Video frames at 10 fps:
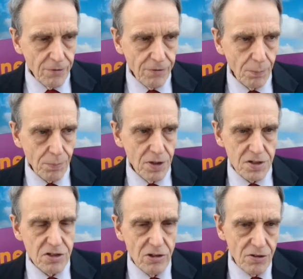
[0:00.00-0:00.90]

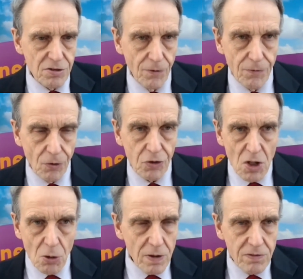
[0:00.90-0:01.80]
footprint and so on and so forth
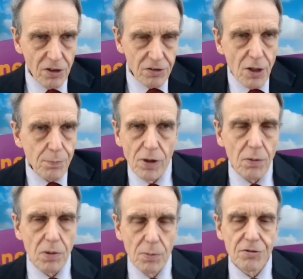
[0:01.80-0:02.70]
we've got no
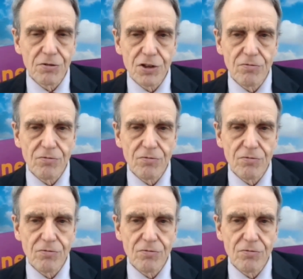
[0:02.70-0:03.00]
problem with